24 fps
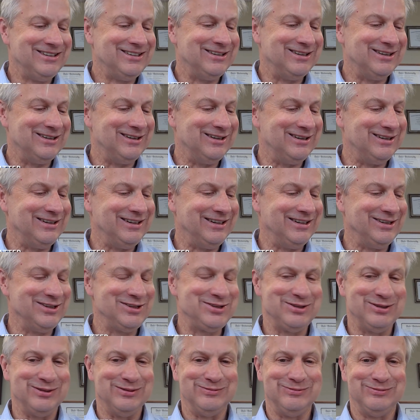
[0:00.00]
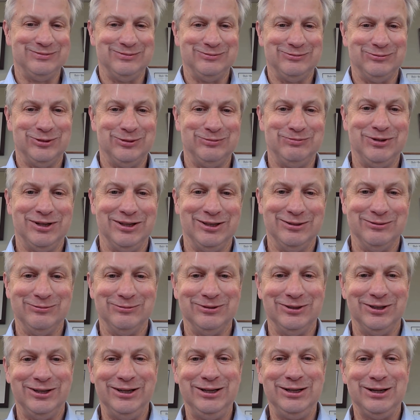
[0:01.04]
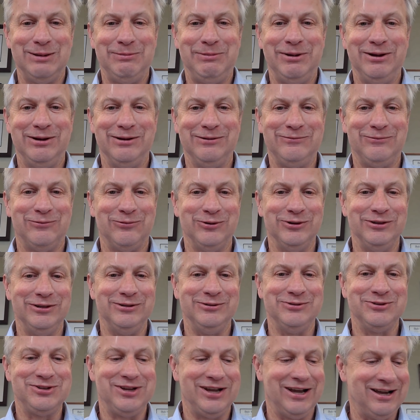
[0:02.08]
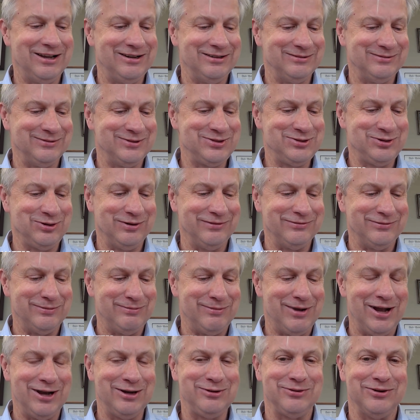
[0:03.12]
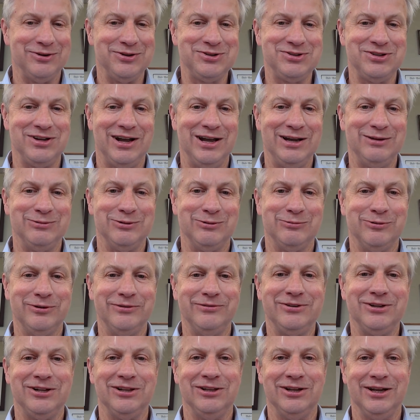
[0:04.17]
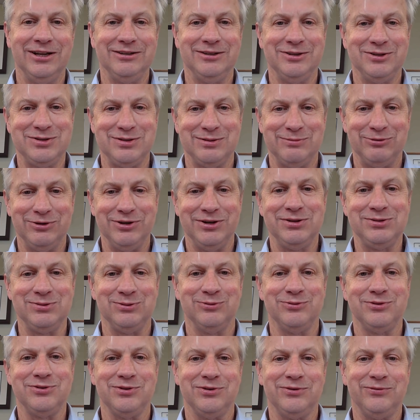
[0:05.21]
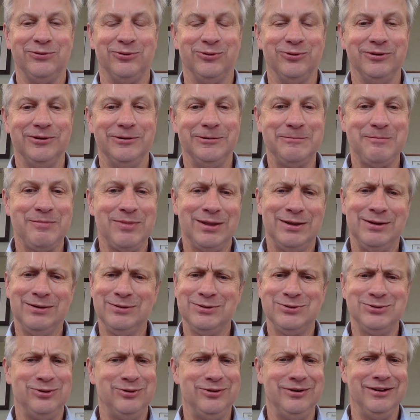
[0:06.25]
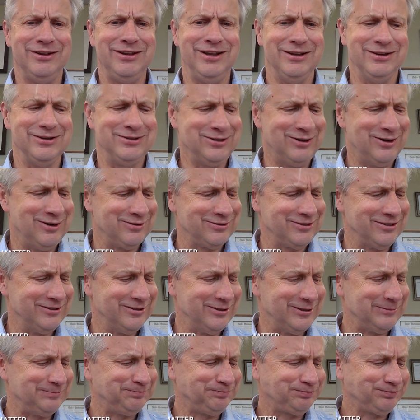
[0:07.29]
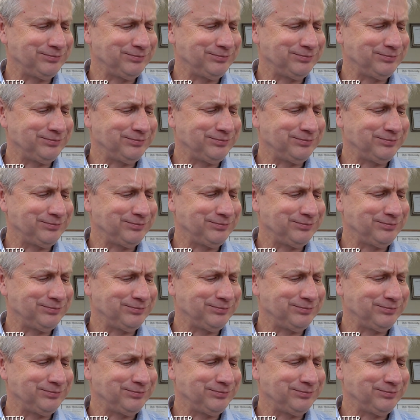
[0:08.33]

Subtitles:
And we'll put the link up here for you. It's got a sort of a micro site where we've collected some resources for you. Sorry I can't talk today.